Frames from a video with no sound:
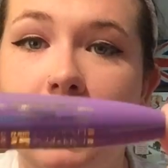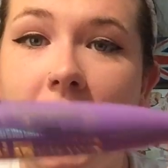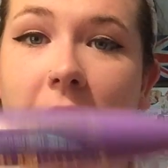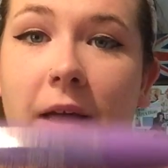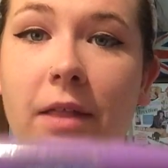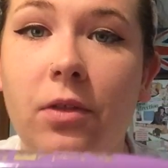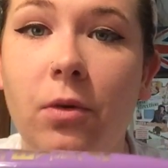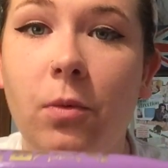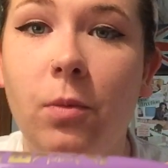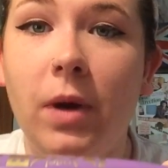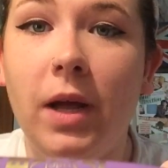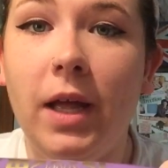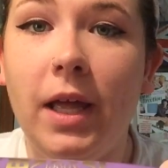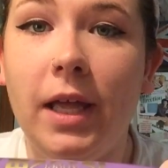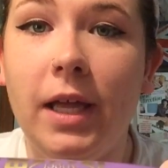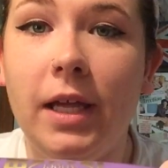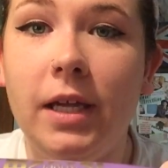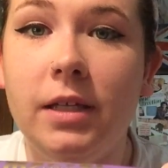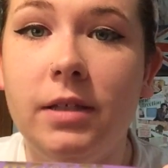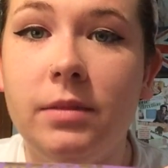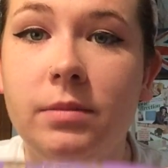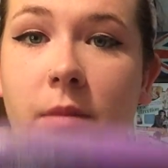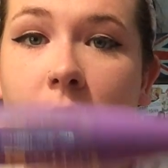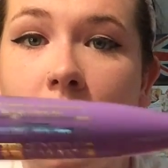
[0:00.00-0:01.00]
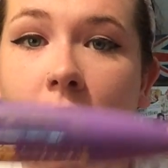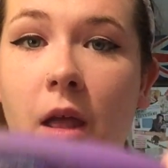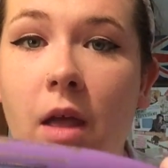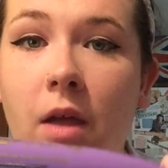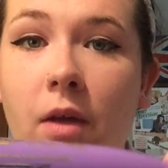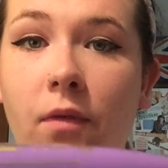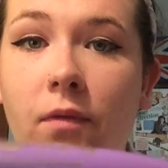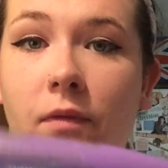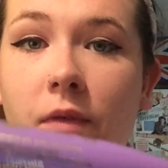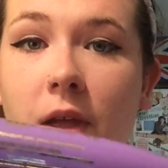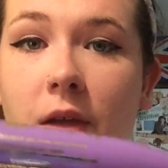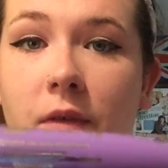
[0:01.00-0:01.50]
By the way,
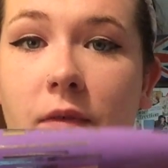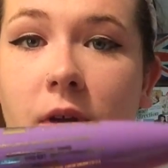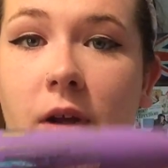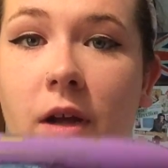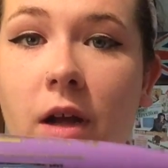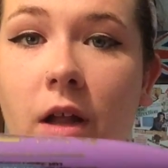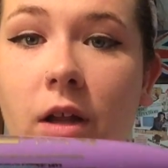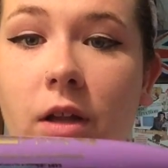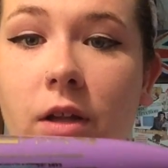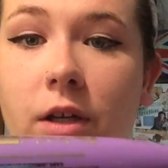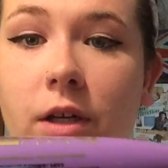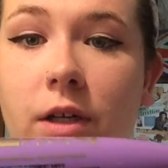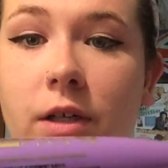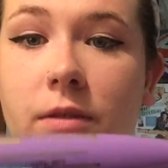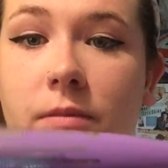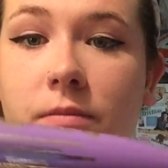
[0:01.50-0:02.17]
favorite color.